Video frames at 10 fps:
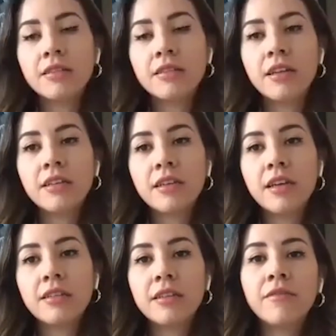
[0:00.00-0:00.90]
I said,
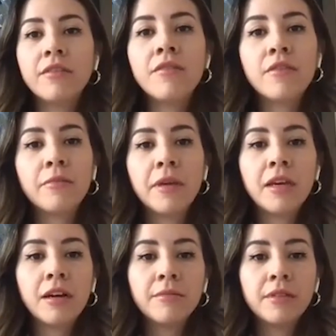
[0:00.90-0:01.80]
it definitely for
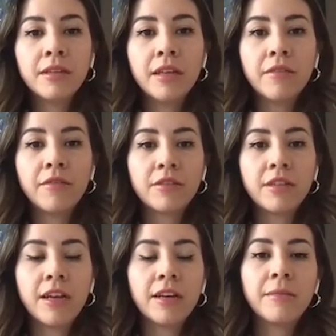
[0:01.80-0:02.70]
me comes in
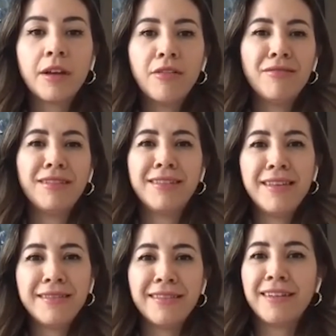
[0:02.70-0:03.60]
firsthand because I'm like, oh, that's
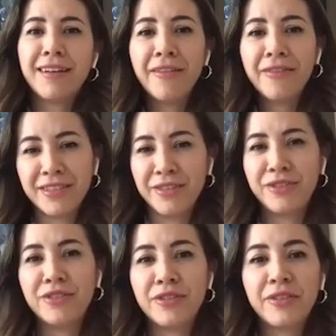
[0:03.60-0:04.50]
easy. Like, obviously,
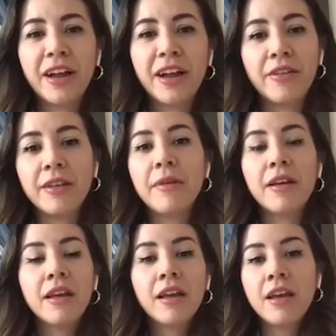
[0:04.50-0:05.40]
you should do your accounting,
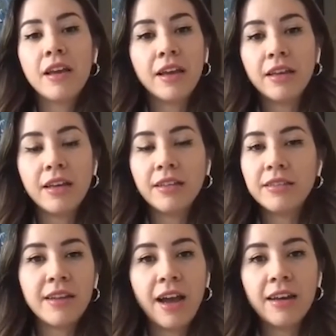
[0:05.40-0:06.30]
but
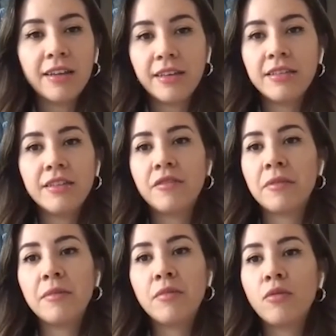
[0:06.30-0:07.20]
it's not easy for
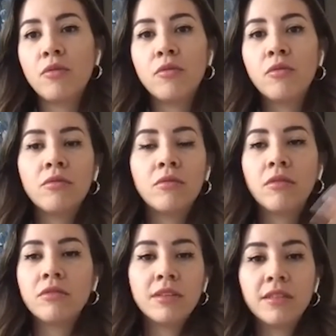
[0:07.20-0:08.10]
people
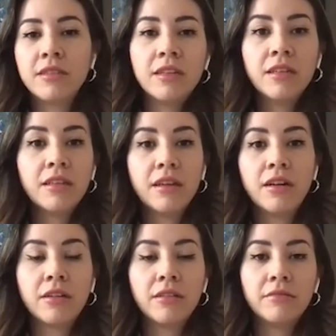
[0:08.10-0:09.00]
who this isn't
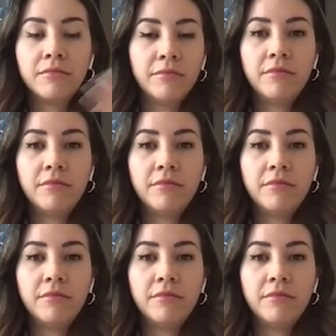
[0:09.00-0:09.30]
their